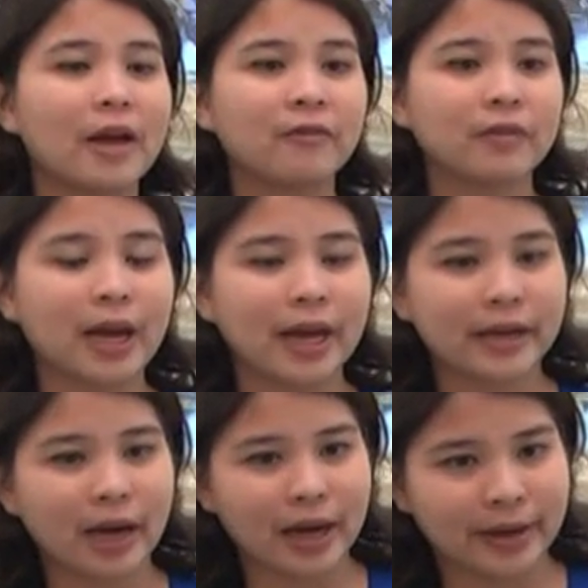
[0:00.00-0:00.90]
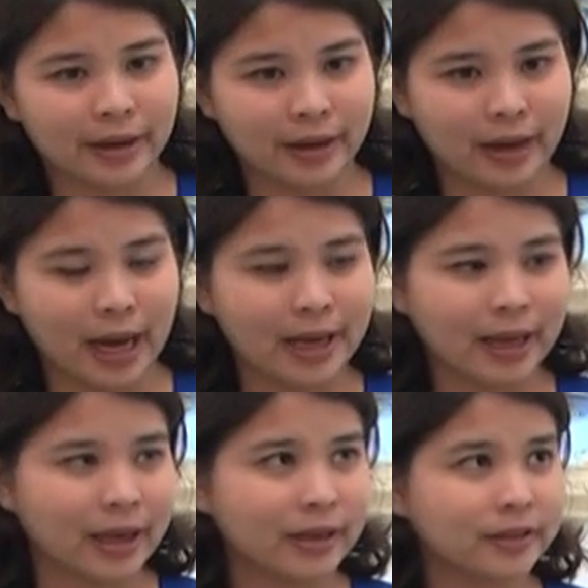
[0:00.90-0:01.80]
we have 9
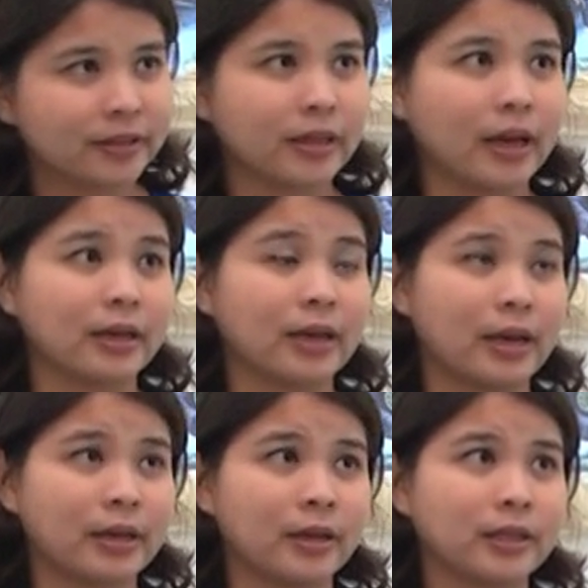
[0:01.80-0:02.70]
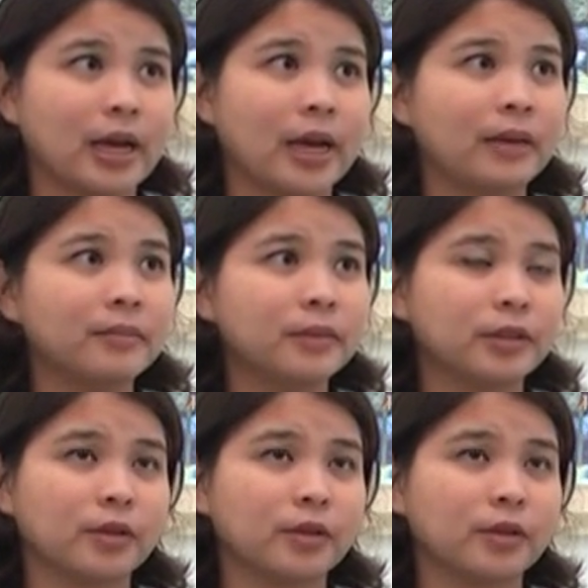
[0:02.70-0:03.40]
highlights at that time.